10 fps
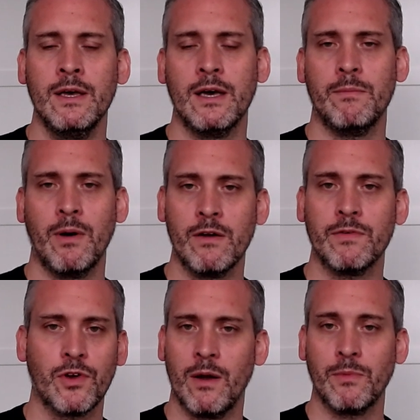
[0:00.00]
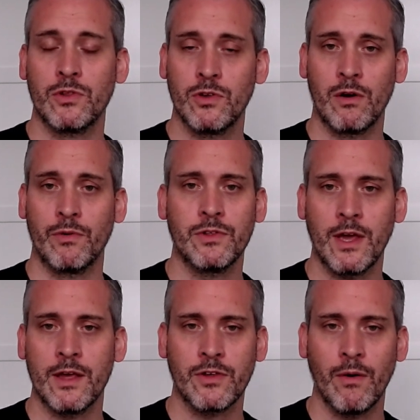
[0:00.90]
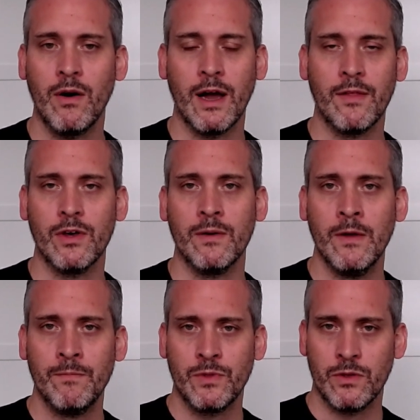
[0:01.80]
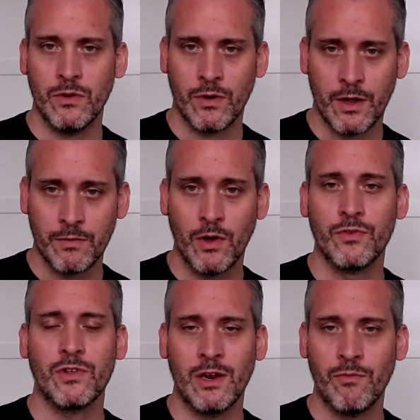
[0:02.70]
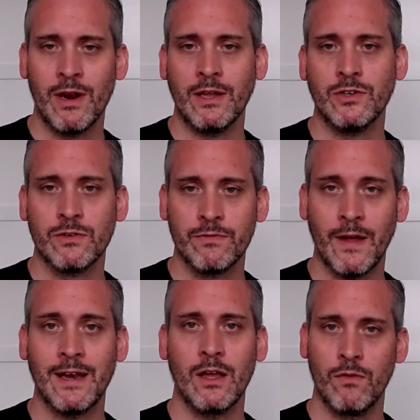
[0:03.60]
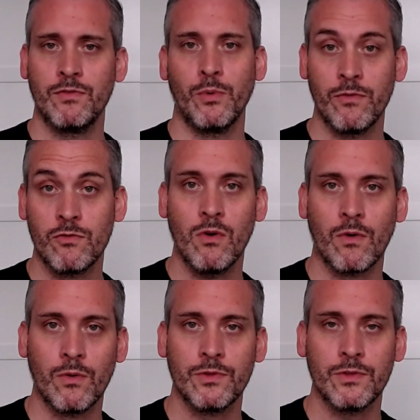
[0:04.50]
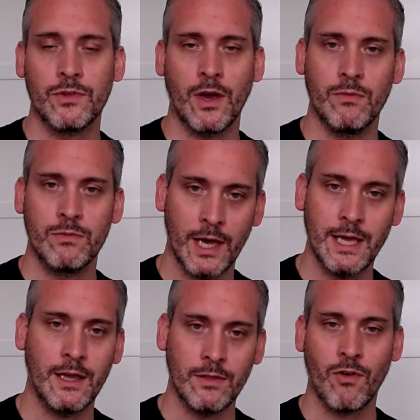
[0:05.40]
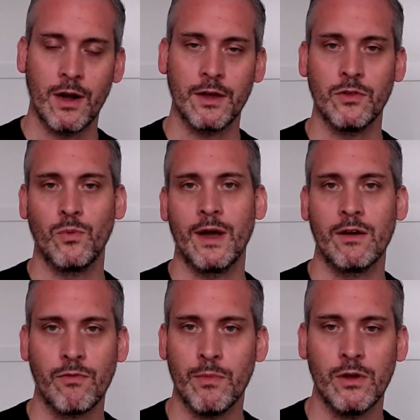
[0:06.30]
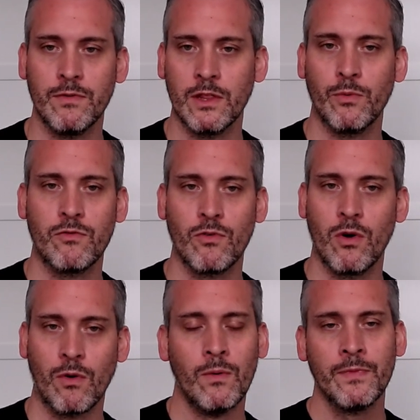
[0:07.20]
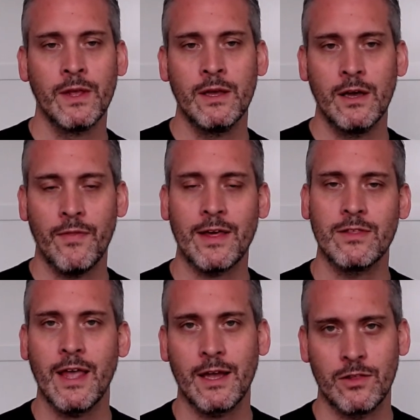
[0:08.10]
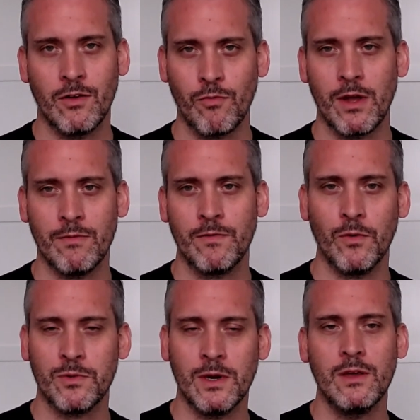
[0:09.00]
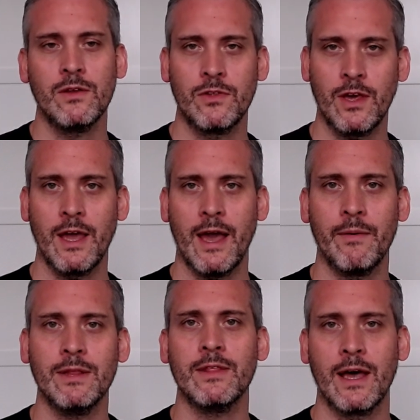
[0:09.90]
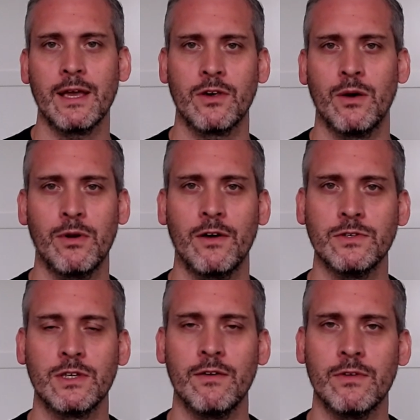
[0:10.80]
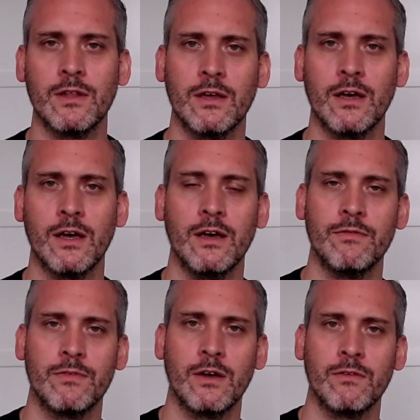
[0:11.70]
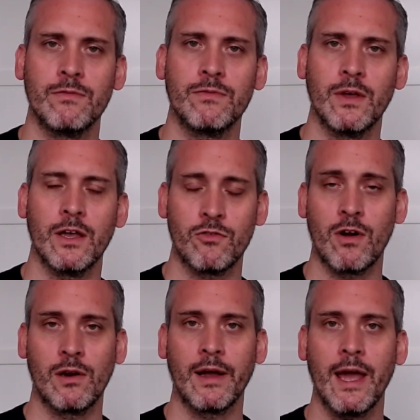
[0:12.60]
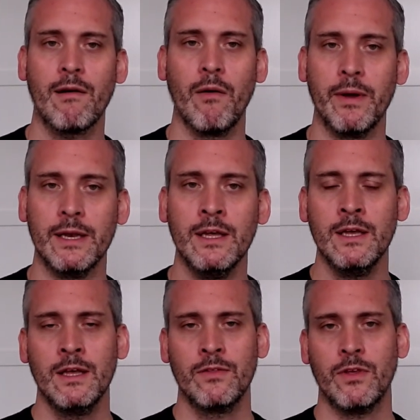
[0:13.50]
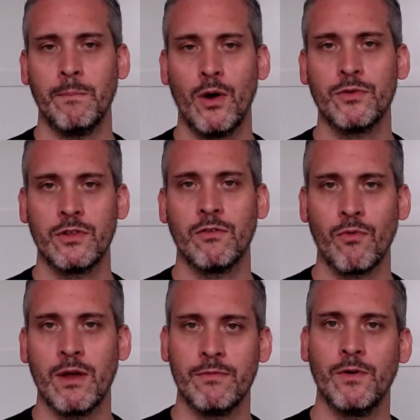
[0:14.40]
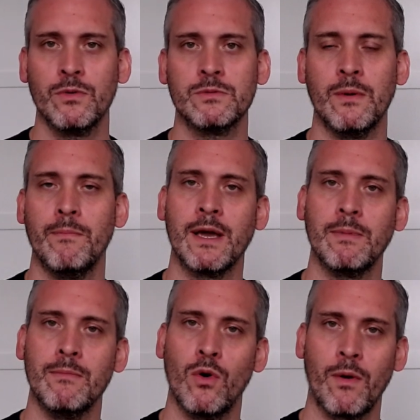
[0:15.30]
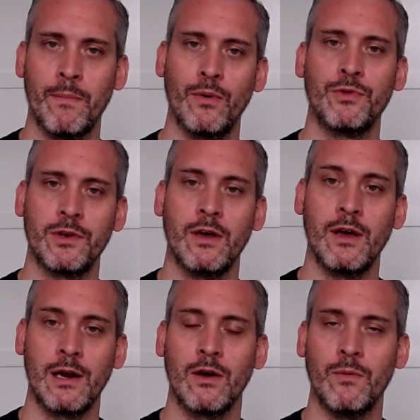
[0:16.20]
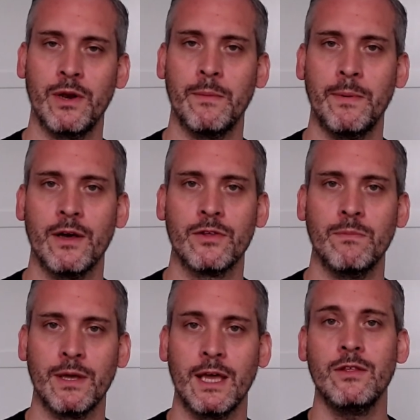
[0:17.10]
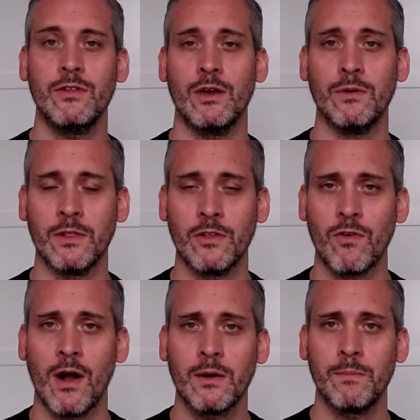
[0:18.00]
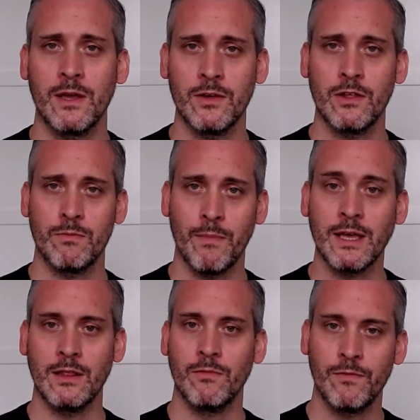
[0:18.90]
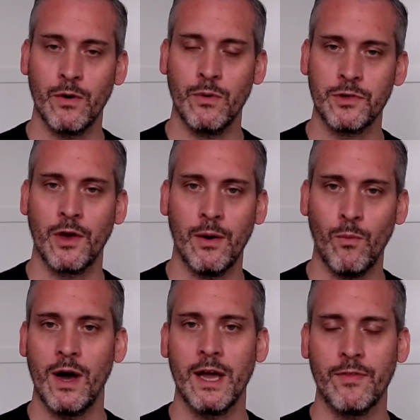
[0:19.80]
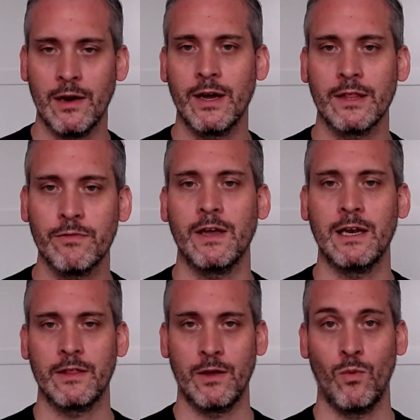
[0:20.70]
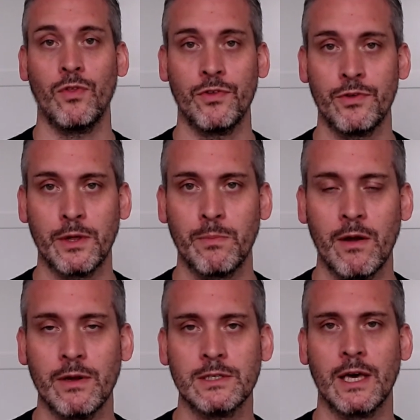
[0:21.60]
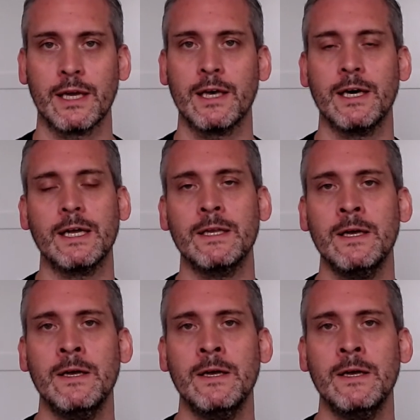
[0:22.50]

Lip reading: But over time your tolerance gets so high that you're kind of constantly really just fending off the withdrawals, and so taking the drug is a way of removing the withdrawal, and that's negative reinforcement. You can see how in that example I've just given of a drug like heroin, that positive reinforcement may be more important early on when a person begins using the drug, because it's making them feel a certain way and they like the feeling, they want to experience that again.